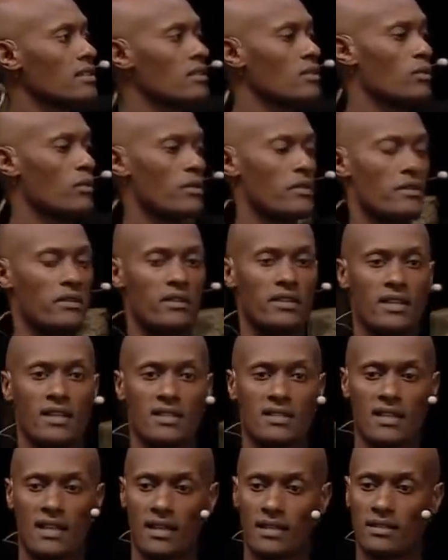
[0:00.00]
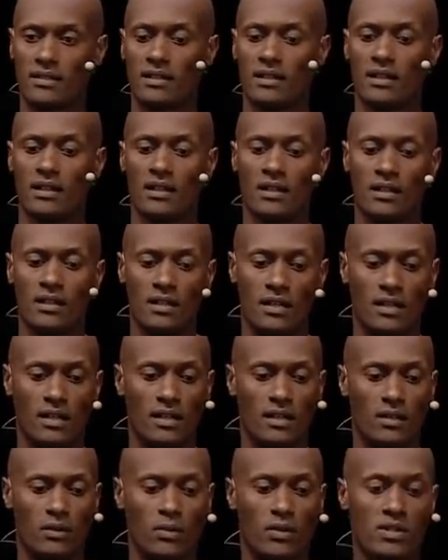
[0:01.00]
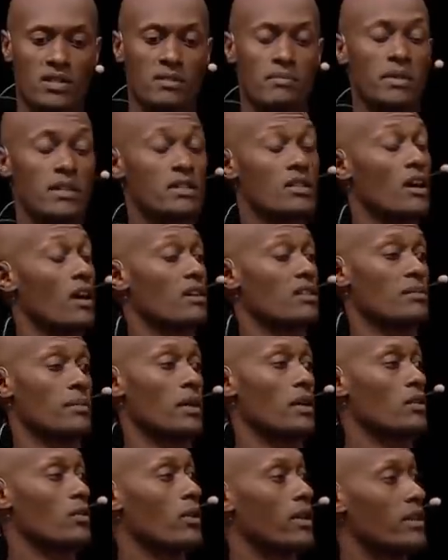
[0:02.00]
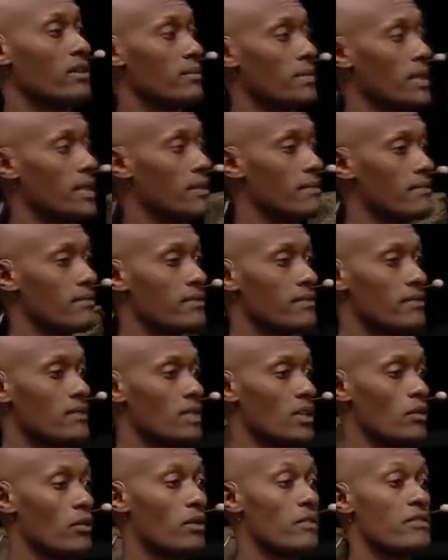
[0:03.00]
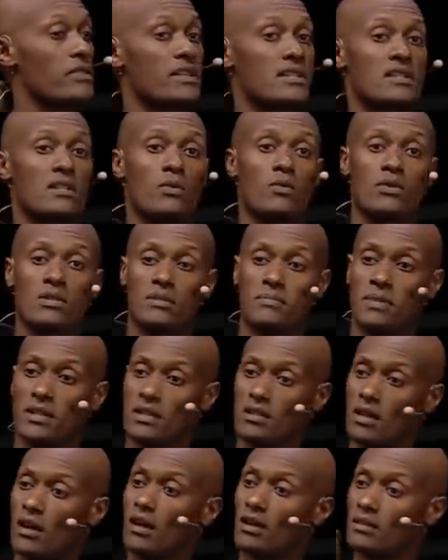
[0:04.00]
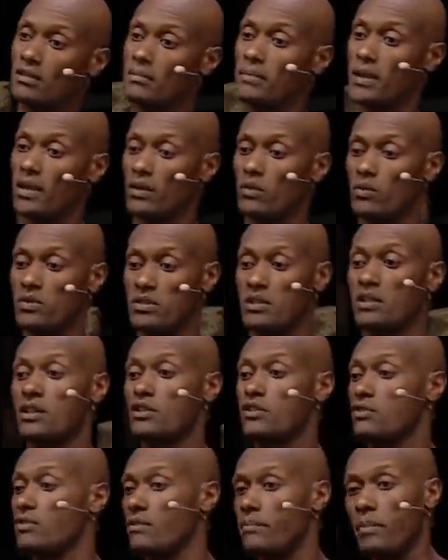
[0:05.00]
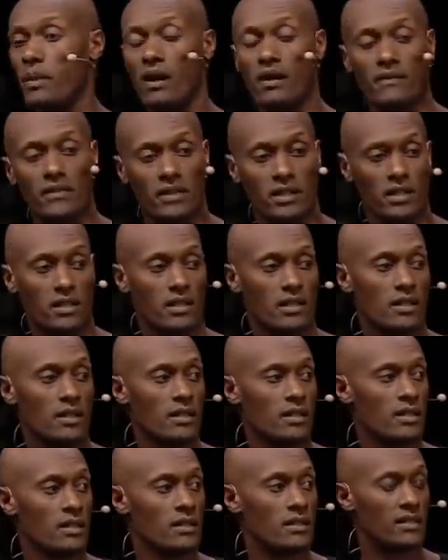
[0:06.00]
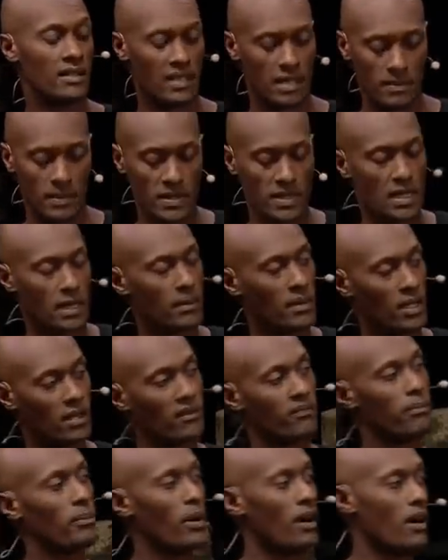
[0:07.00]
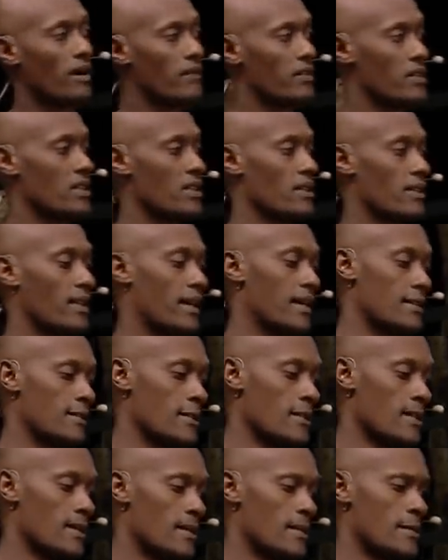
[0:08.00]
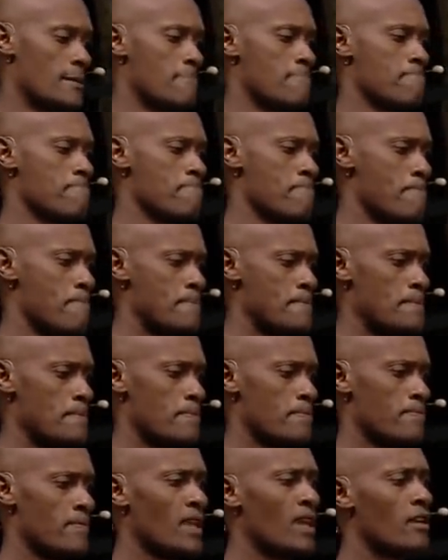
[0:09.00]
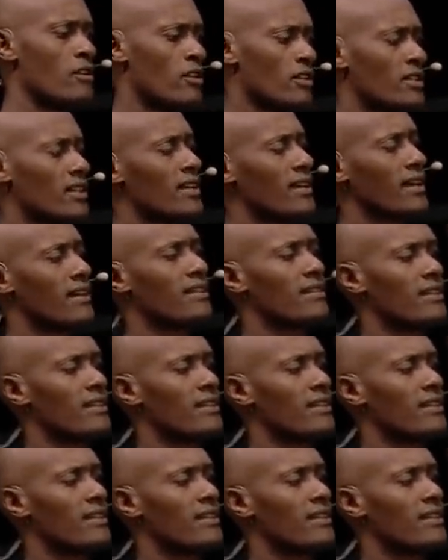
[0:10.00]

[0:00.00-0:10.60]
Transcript: one of the things that uh, wasn't being talked about quite a bit. And one of the things that wasn't being talked about was the issue of poverty, the epidemic of poverty that, not the kind